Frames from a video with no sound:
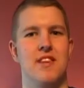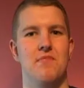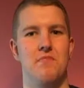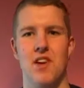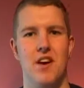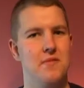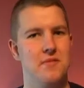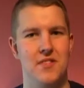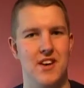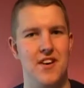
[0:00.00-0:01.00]
No,
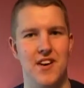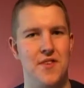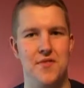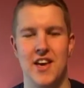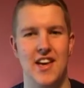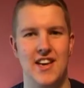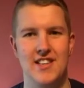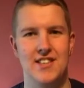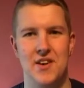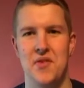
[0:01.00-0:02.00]
I don't think it
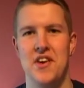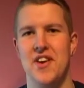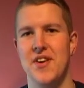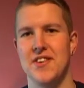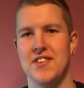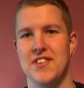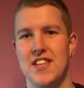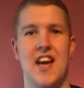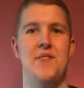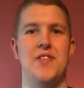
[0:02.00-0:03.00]
is. I think you answer to the
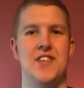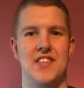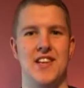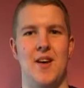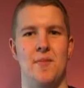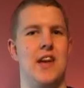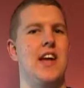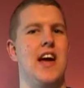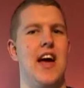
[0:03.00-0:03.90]
advertising company